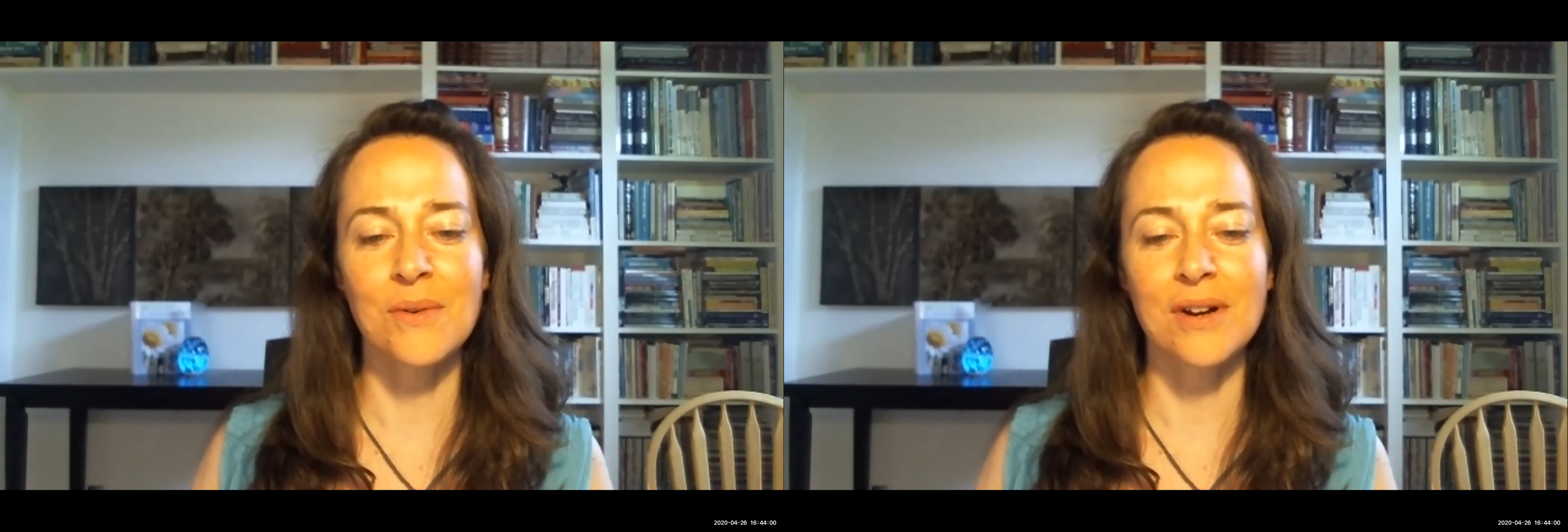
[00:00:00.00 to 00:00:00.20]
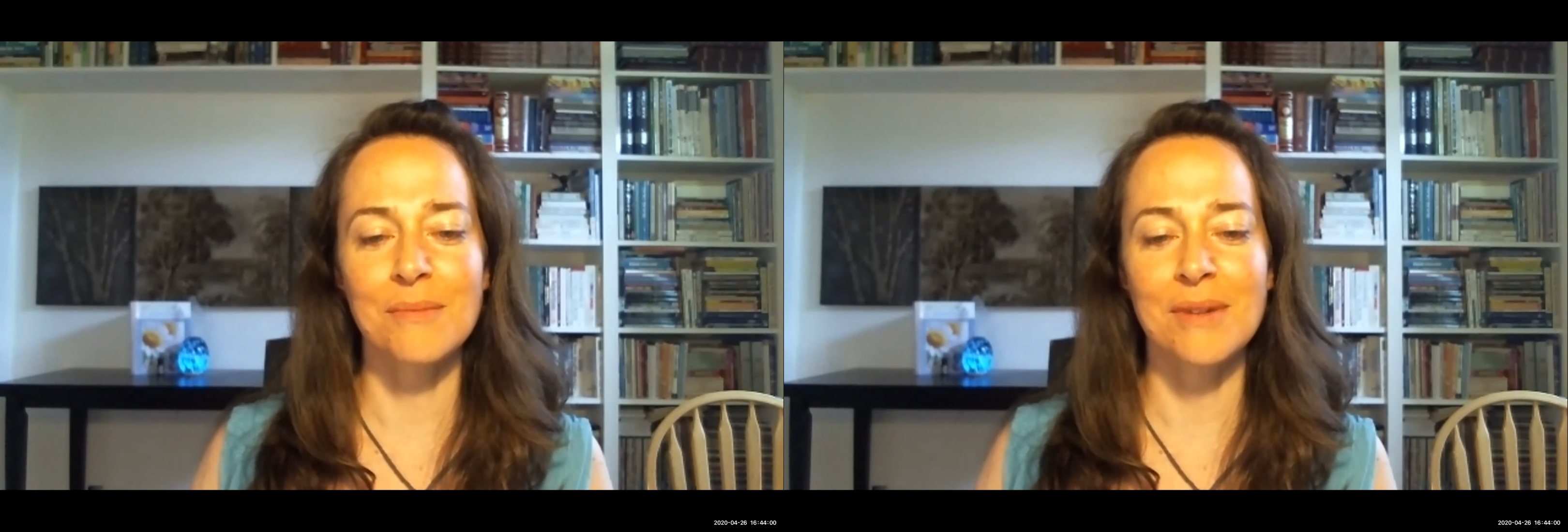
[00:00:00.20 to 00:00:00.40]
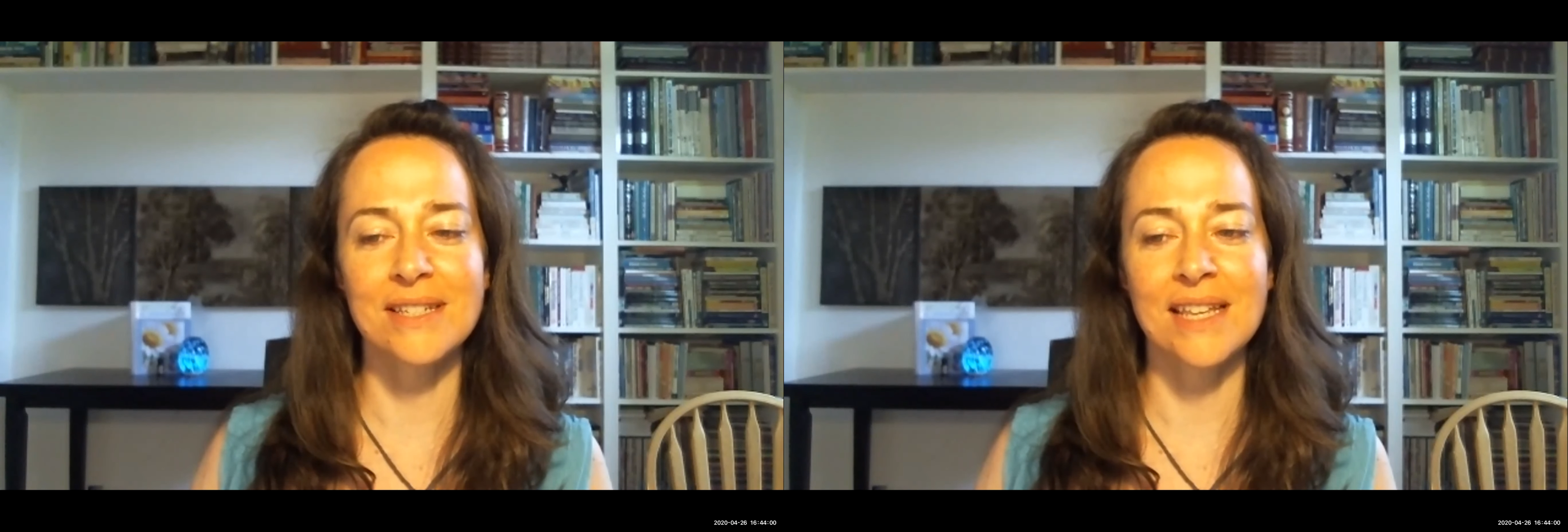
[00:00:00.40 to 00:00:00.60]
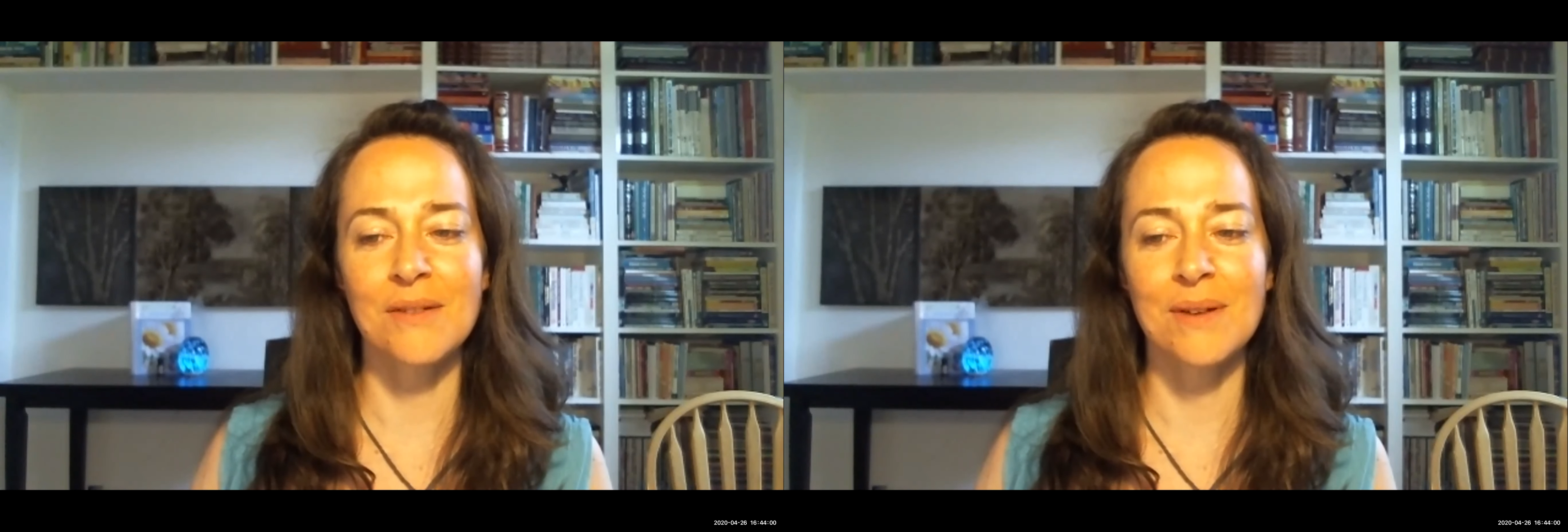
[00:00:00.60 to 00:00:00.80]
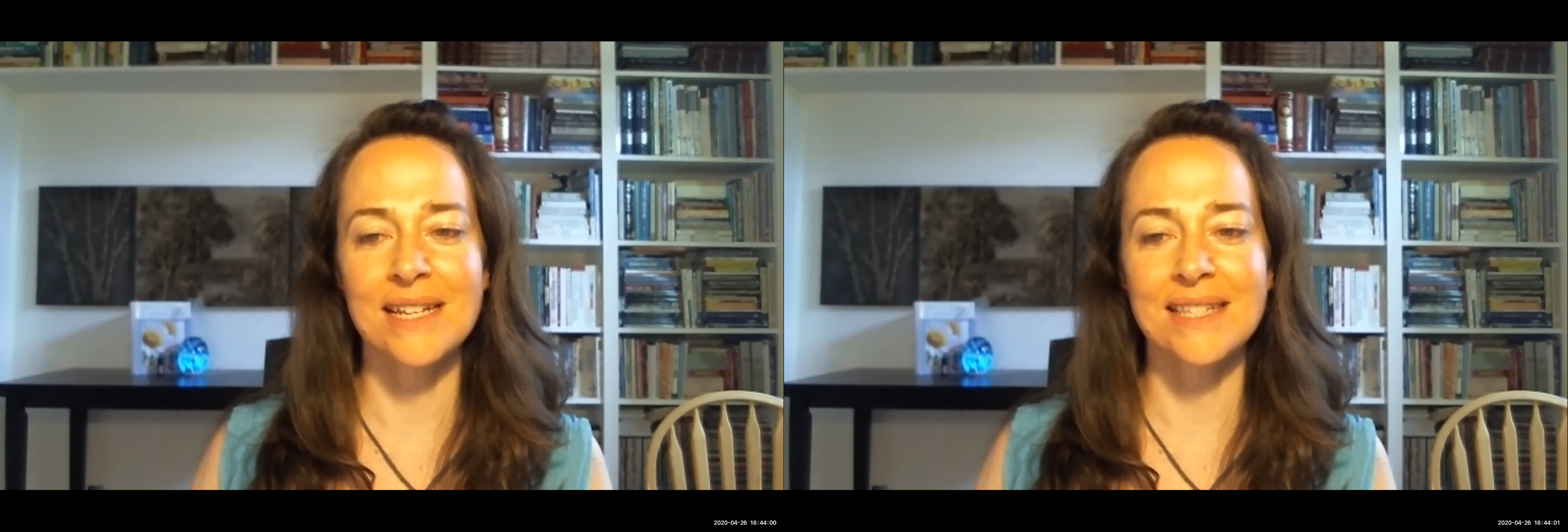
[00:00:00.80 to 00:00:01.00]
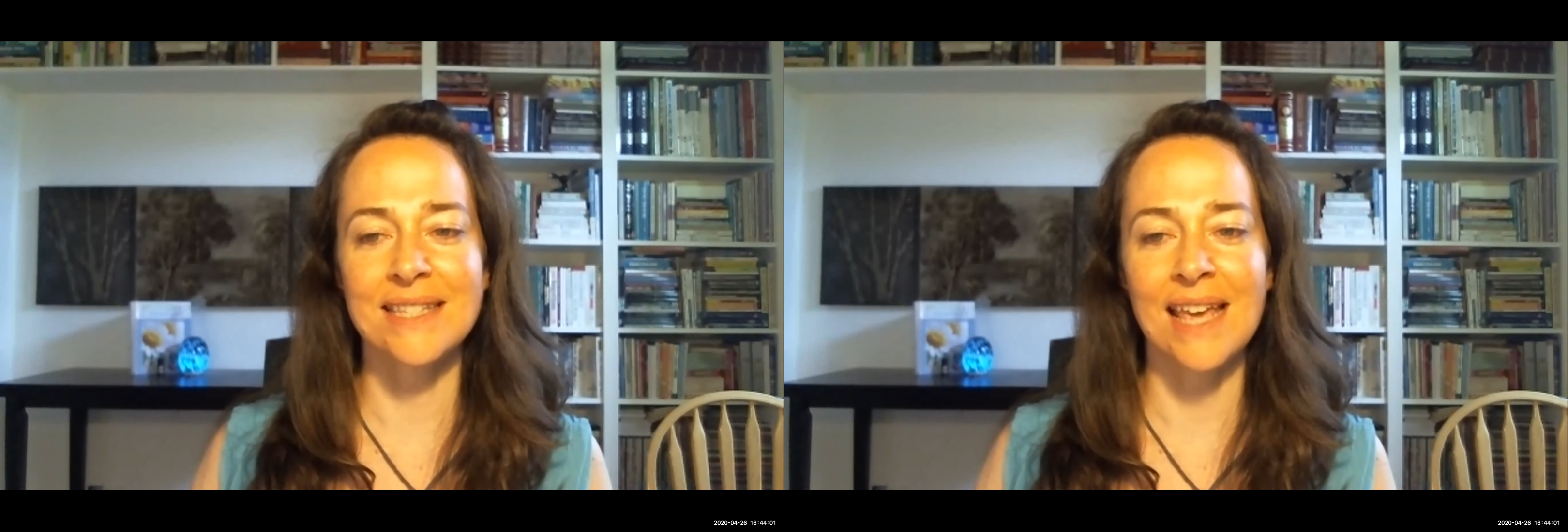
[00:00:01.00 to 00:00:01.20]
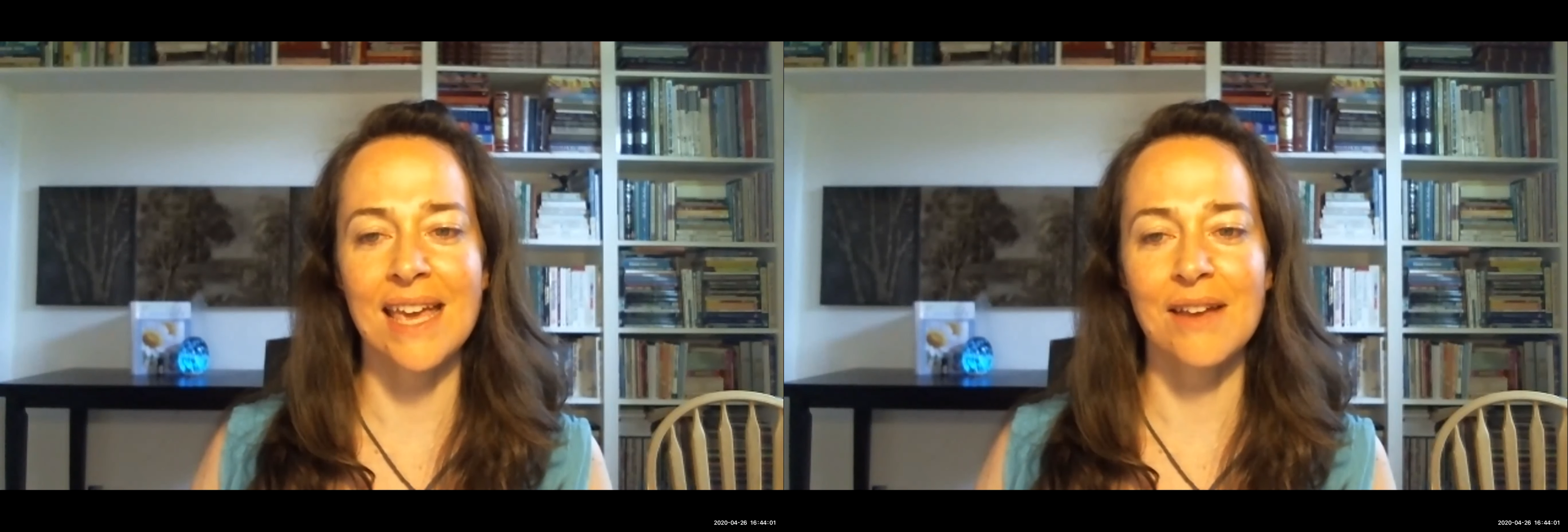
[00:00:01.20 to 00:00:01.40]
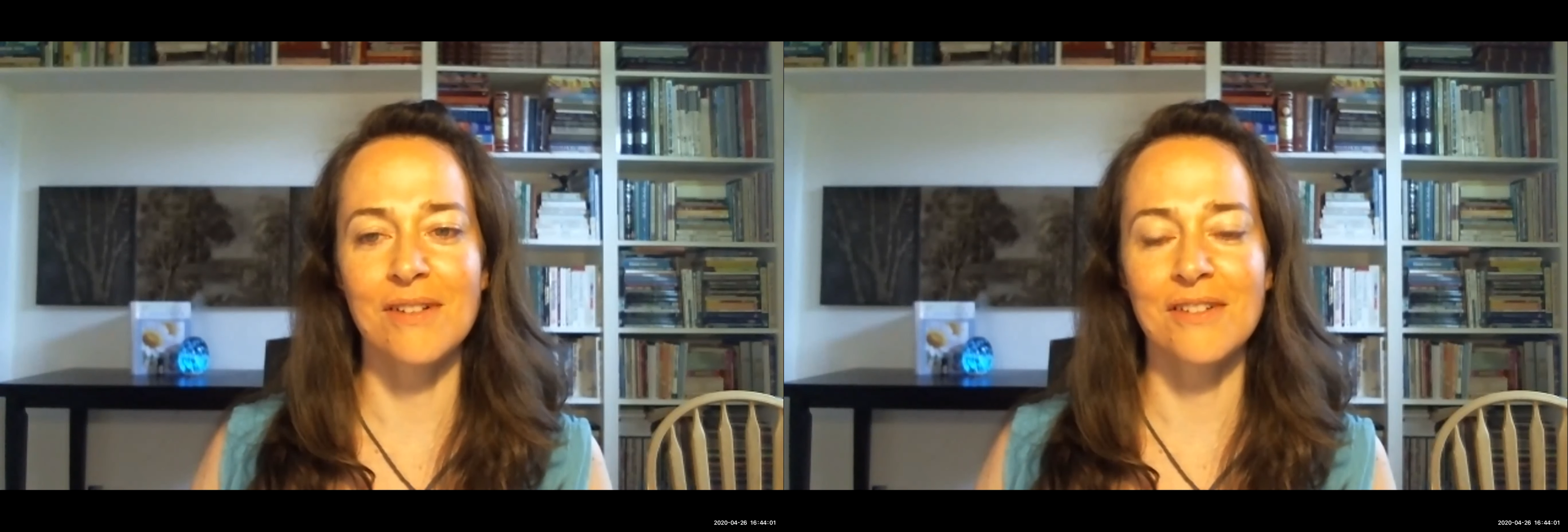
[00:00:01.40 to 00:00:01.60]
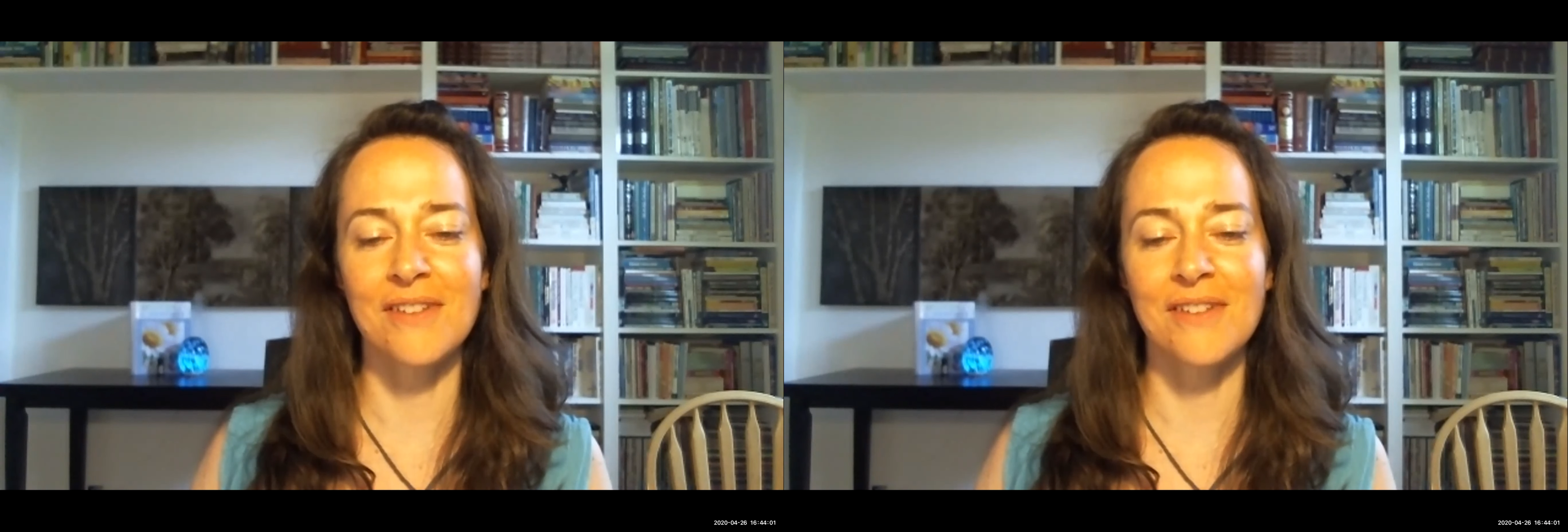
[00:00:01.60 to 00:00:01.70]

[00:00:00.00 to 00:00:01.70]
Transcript: or Marcella want to say real